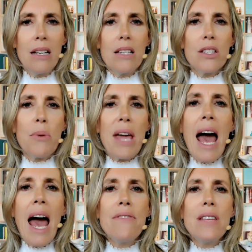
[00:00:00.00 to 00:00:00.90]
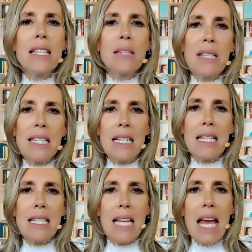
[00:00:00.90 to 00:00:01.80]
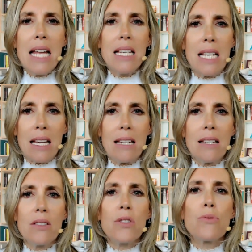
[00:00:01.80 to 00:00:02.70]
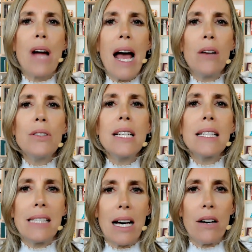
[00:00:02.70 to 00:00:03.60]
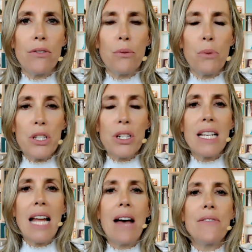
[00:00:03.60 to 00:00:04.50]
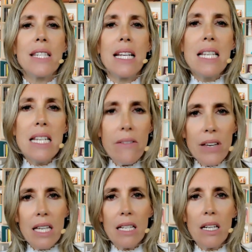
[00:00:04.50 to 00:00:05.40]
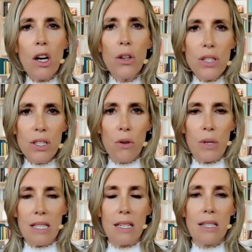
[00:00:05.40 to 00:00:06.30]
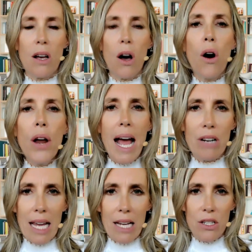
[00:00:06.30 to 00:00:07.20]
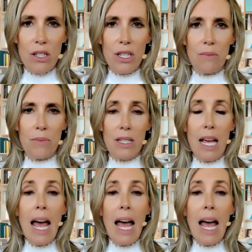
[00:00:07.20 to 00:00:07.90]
So we have this misunderstanding surrounding love, which can have significant consequences on our relationships,